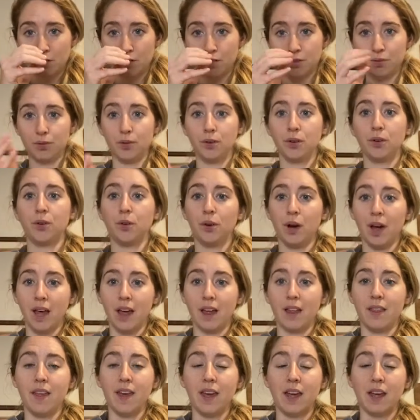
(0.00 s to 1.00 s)
through,
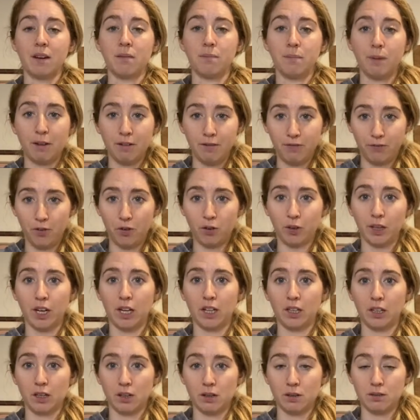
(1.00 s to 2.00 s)
they can be fully
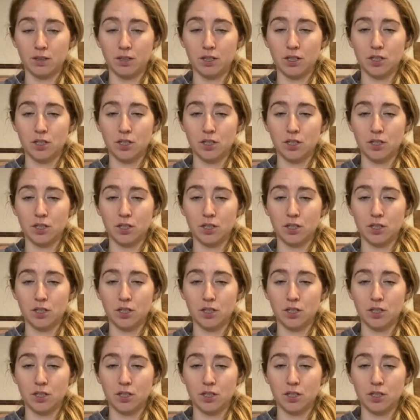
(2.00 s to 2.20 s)
closed.